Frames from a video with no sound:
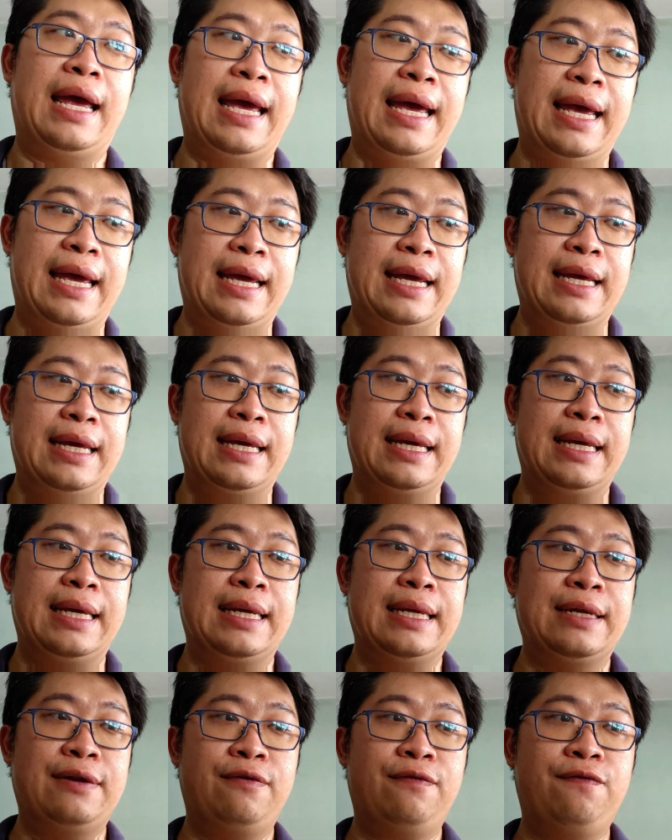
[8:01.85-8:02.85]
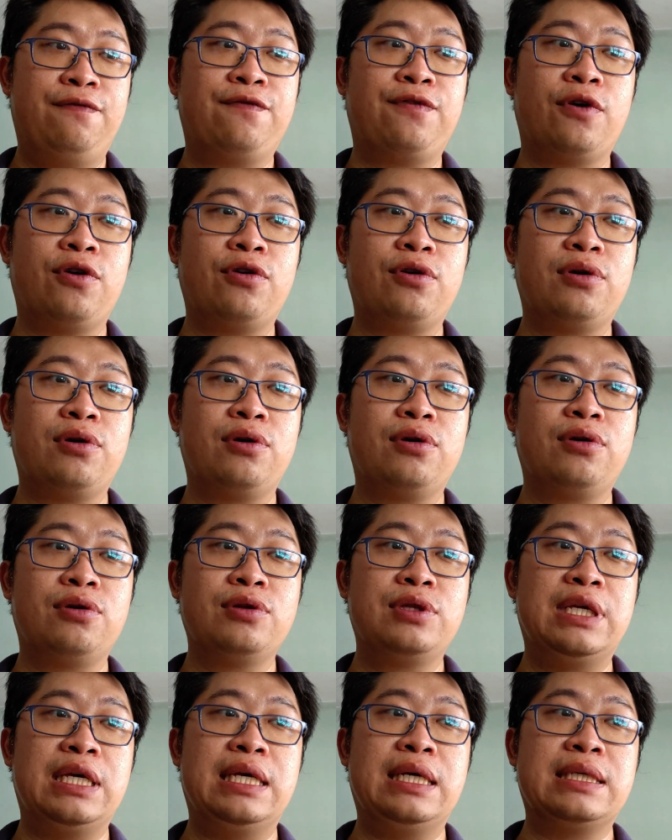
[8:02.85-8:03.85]
And
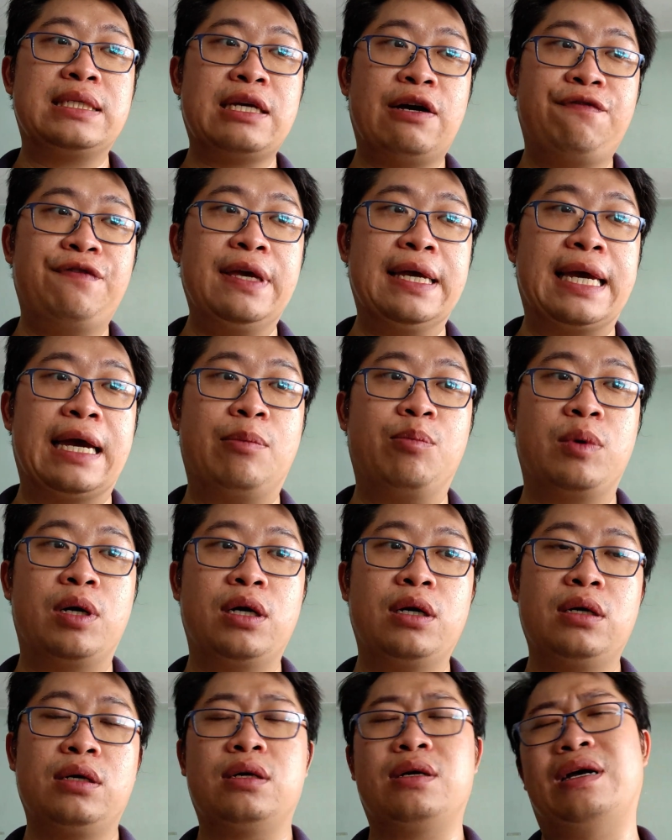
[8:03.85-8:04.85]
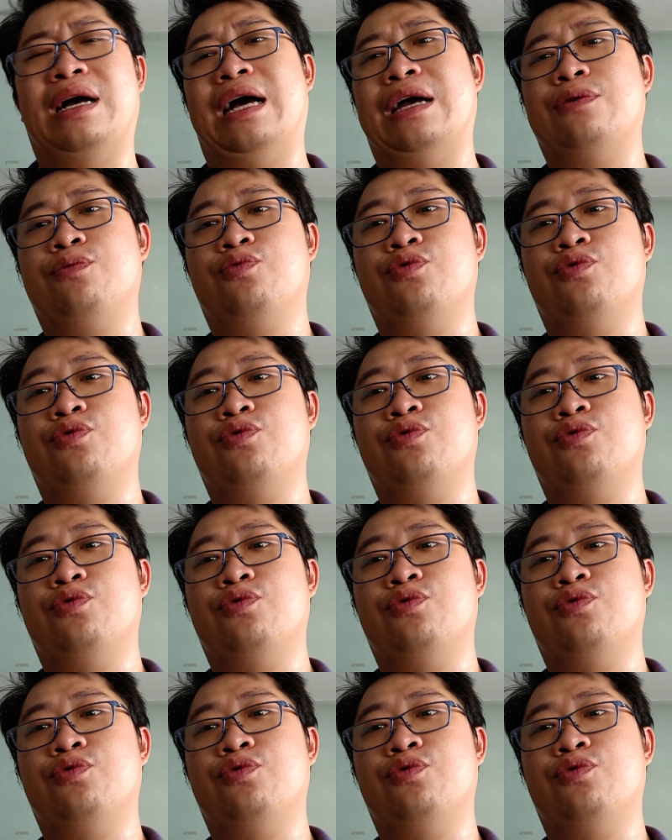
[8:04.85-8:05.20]
for the selfie camera, I